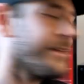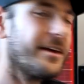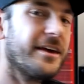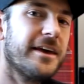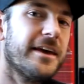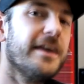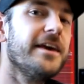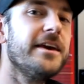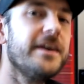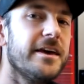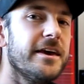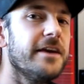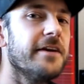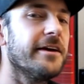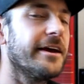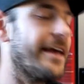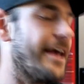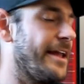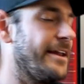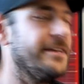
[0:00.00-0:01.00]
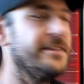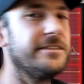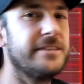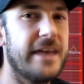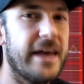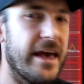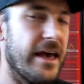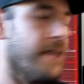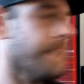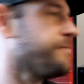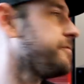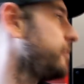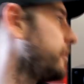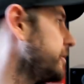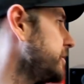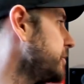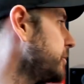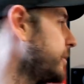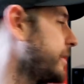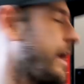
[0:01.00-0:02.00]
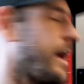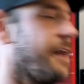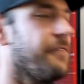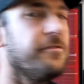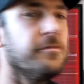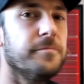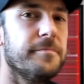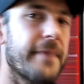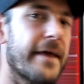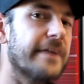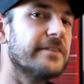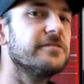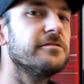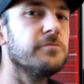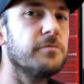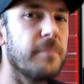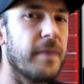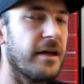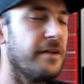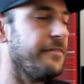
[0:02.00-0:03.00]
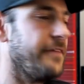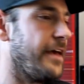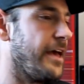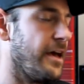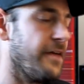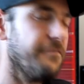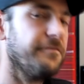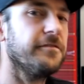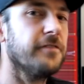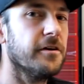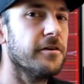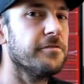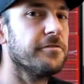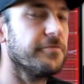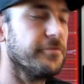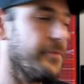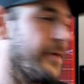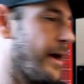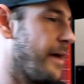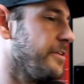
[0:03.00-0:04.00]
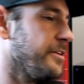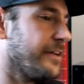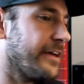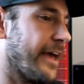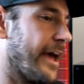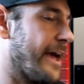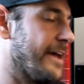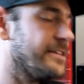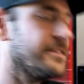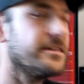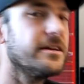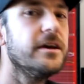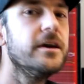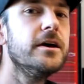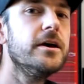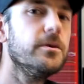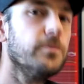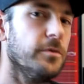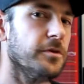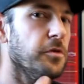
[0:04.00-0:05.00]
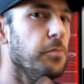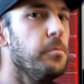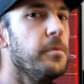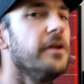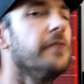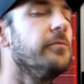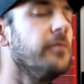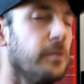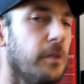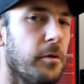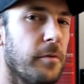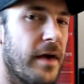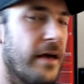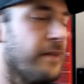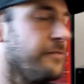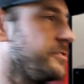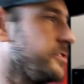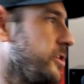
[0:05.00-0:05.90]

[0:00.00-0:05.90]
the key here again is airflow. You want to have the maximum amount of airflow throughout your case with a minimal amount of